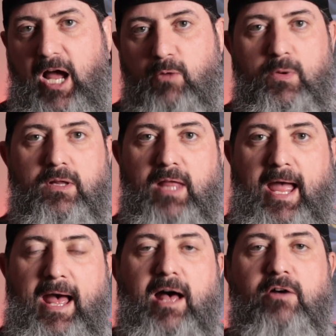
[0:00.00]
I will
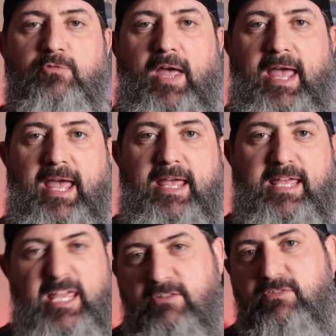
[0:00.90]
have
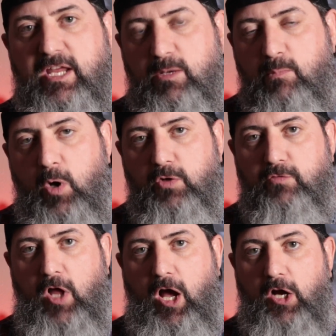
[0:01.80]
a evening
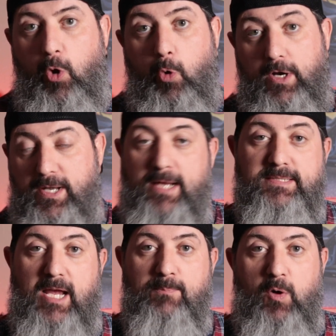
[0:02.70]
motovlog or a
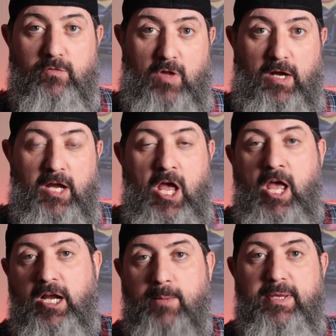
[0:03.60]
nighttime motovlog
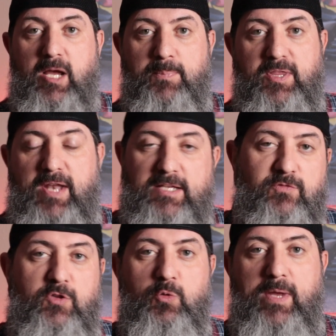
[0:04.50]
coming up in the
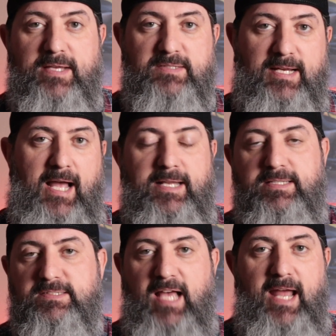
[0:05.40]
next few weeks. I kind of
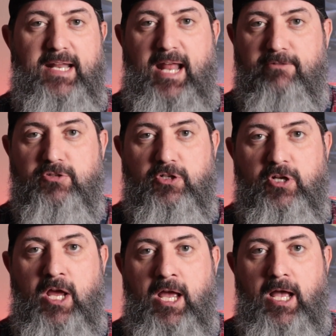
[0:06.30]
decided after